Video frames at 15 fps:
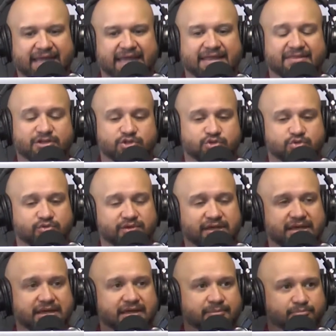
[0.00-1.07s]
and the
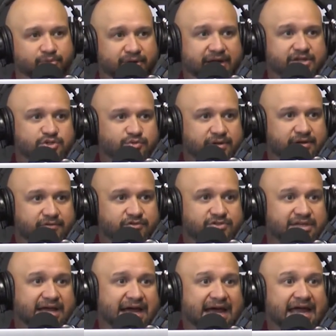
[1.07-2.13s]
tree branch or whatever
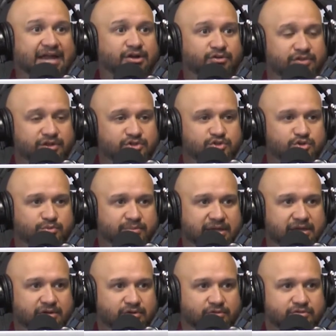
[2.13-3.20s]
is higher than 2
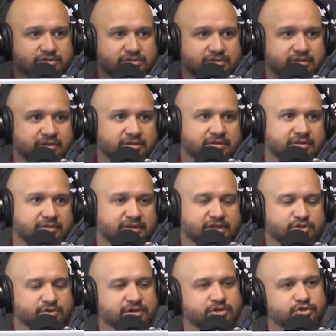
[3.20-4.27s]
meters,
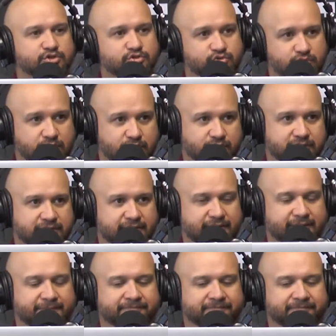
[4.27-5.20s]
then you get a stroke.